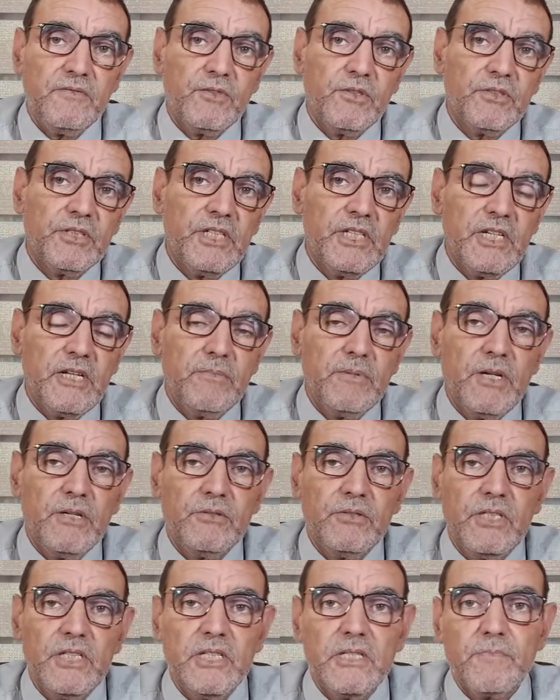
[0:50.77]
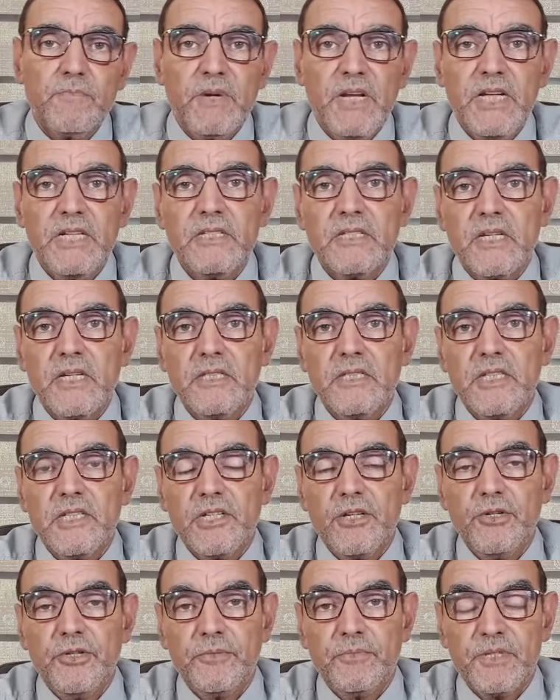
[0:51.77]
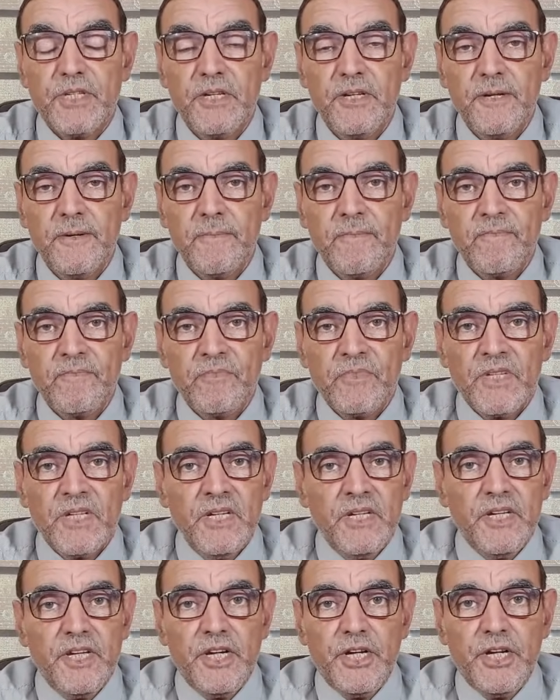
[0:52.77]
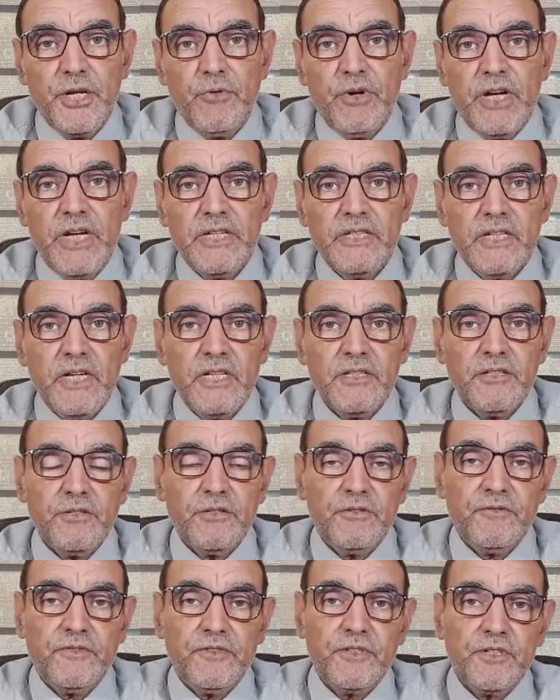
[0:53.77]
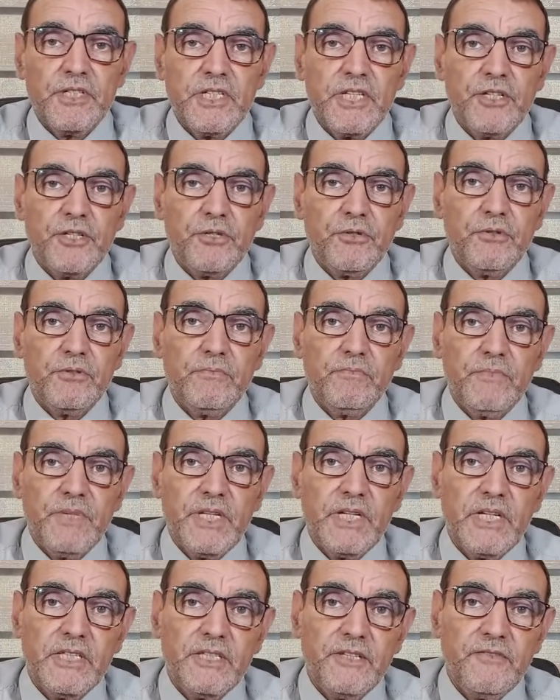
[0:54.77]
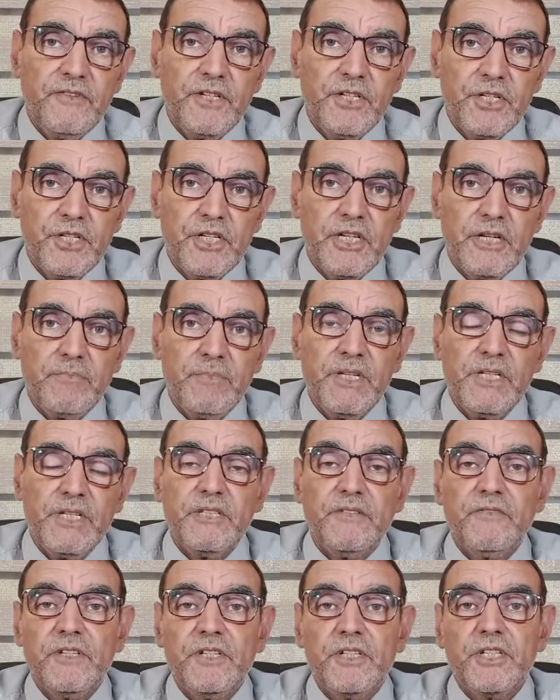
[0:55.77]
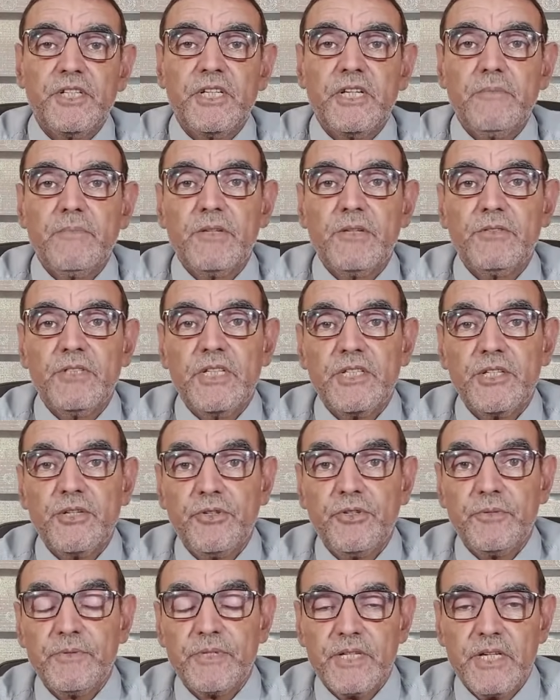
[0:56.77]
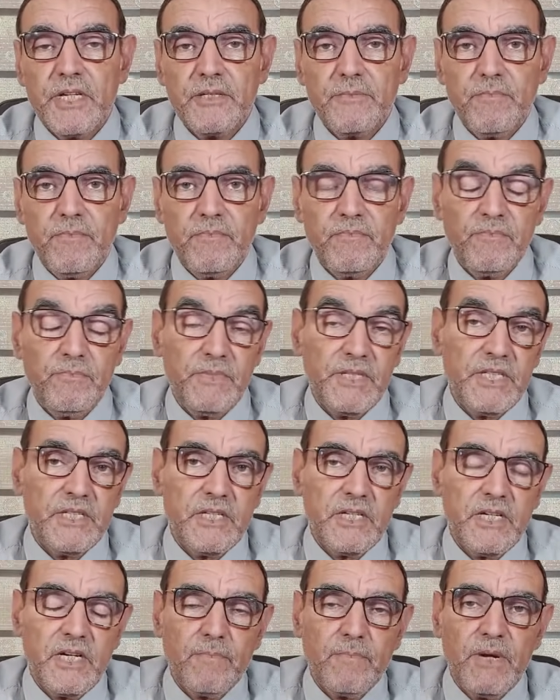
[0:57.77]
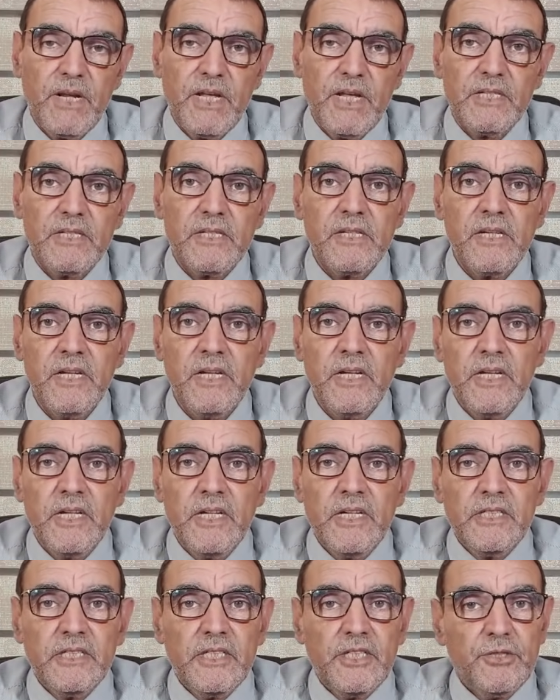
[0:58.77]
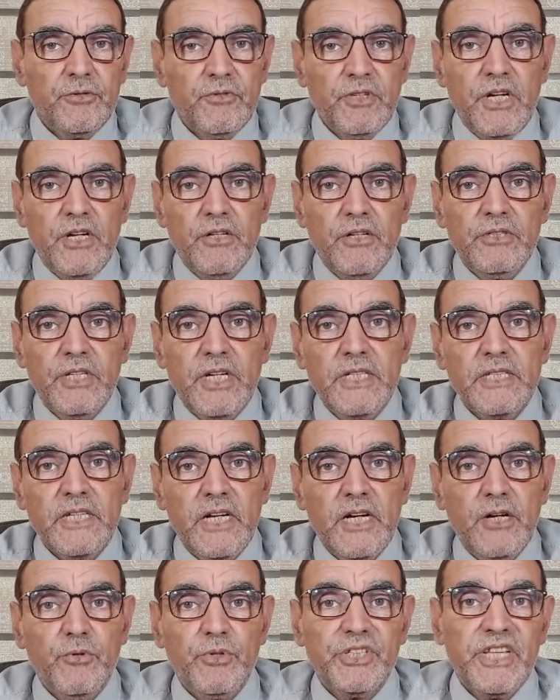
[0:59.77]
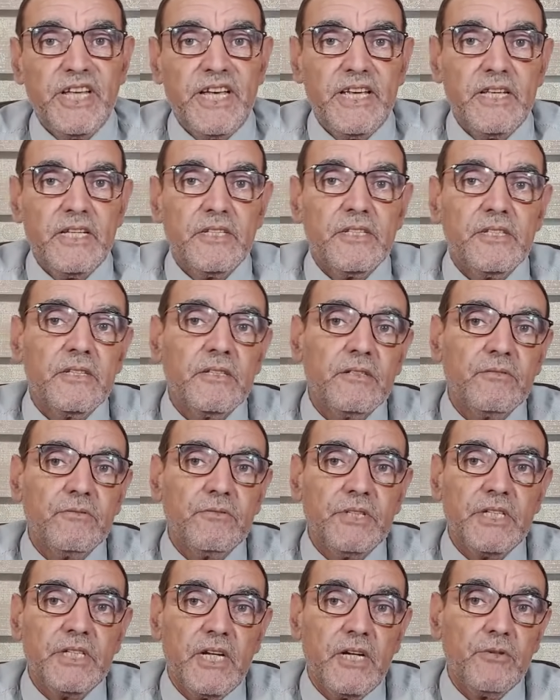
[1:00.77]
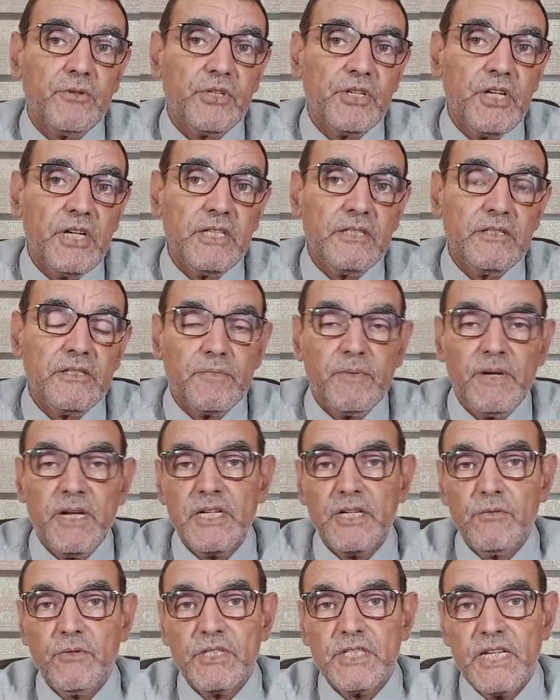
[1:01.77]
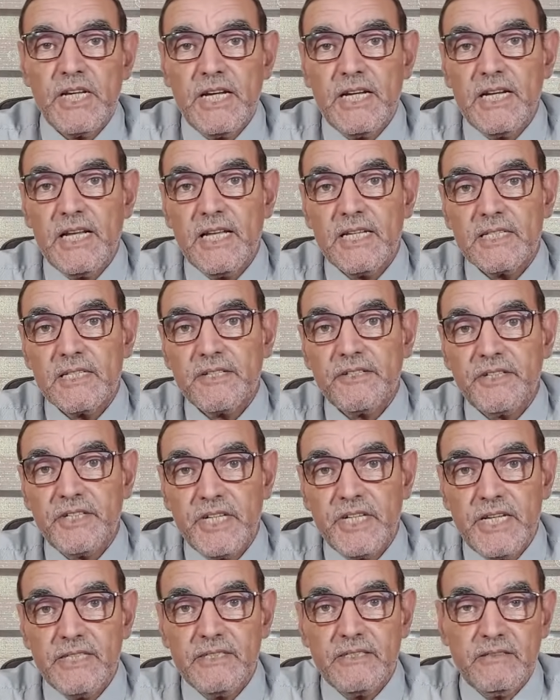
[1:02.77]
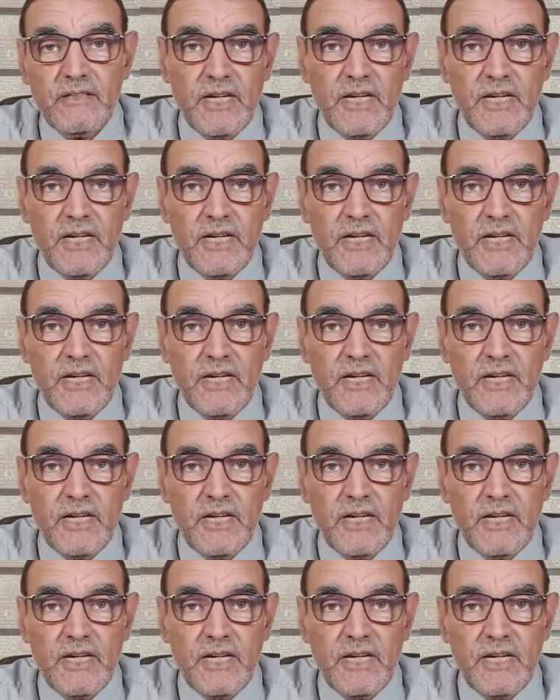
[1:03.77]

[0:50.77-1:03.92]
talking about these plants and these herbs. Anyway, that's first I should make a big definition about these herbs and medicinal plants. That you know that our diet, when our God subhanahu wa ta'ala has created